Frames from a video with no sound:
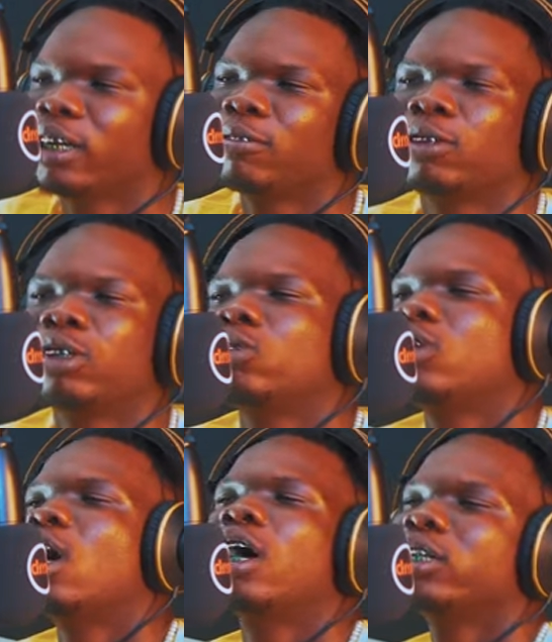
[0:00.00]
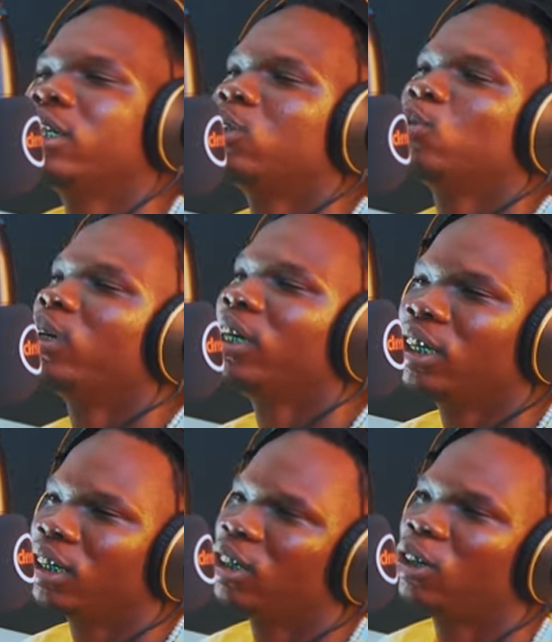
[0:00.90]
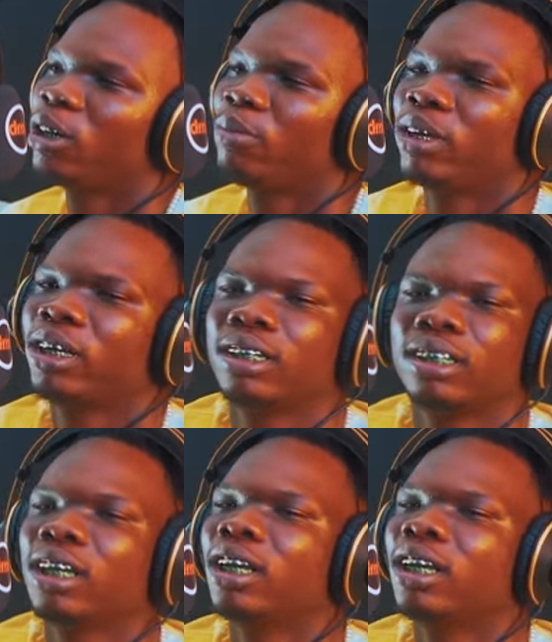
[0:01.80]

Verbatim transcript: like for too long just working, you know what I mean? Because